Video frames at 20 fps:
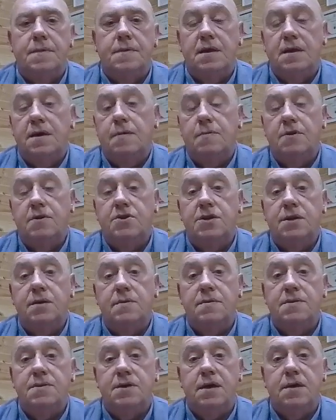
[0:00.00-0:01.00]
like I'm watching
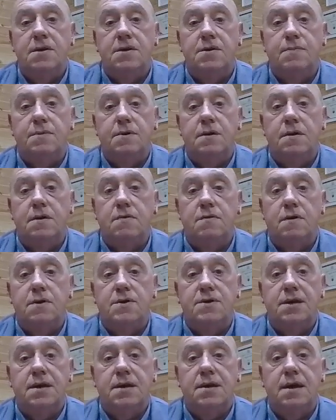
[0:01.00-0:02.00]
a tennis ball
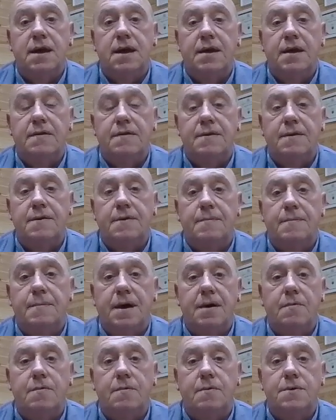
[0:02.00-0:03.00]
crossing a net,
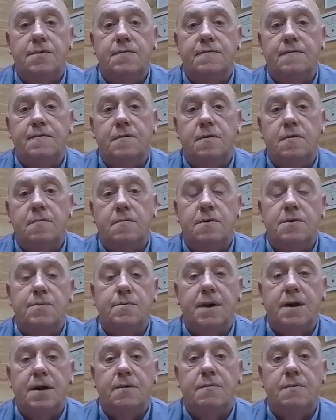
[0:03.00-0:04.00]
backwards and forwards,
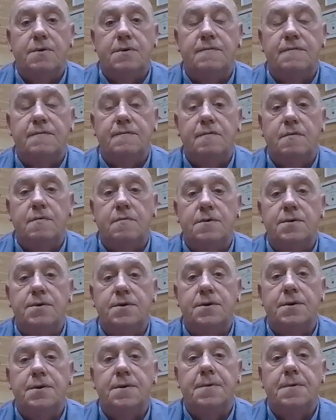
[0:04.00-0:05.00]
backwards and forwards.